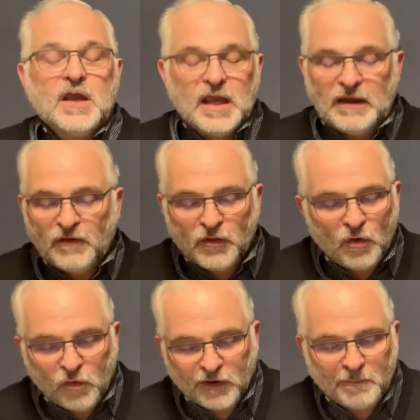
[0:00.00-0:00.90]
even
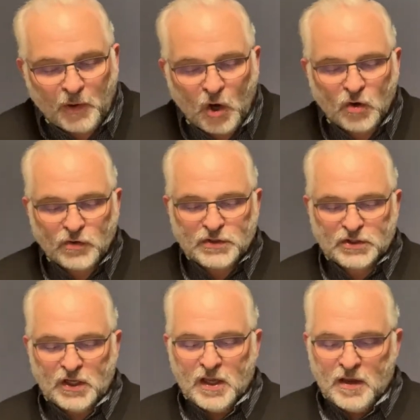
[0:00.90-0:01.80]
though we're
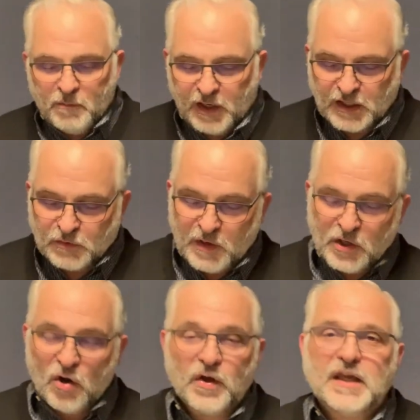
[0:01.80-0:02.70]
opposed, because we
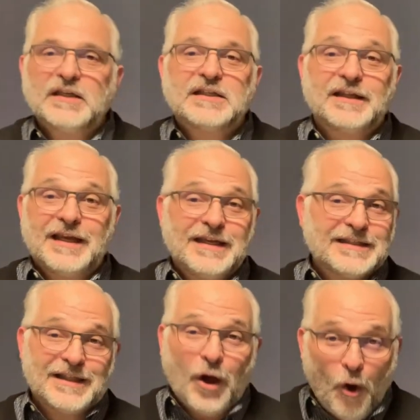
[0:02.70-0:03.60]
know he
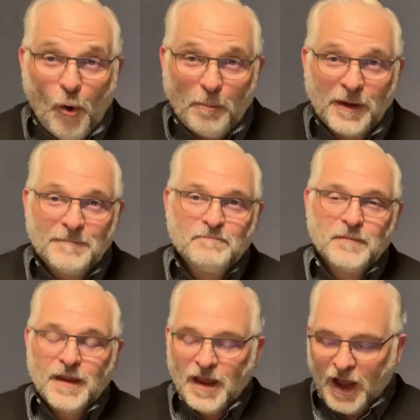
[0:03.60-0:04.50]
is the hope
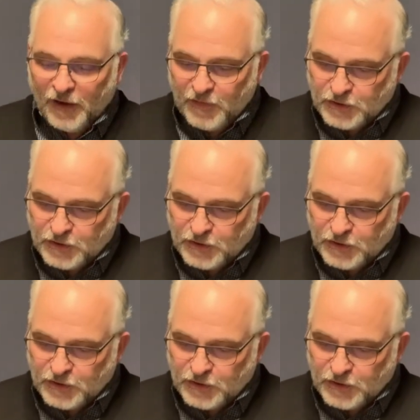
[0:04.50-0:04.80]
of